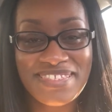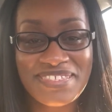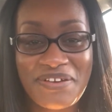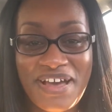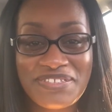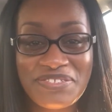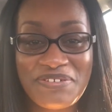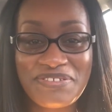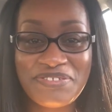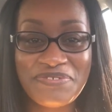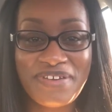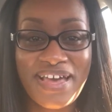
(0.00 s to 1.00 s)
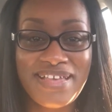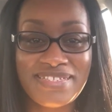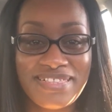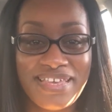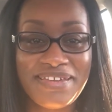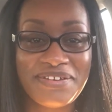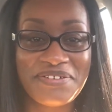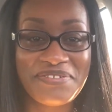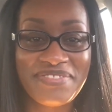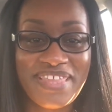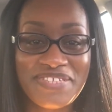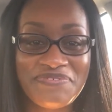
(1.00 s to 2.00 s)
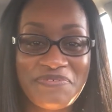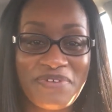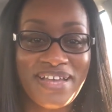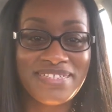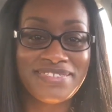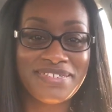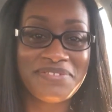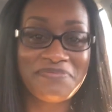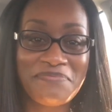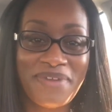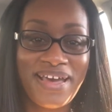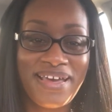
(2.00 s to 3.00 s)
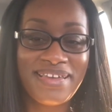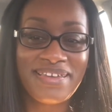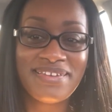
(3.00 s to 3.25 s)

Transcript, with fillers: so I'll talk to you guys later. Thanks for watching. Bye.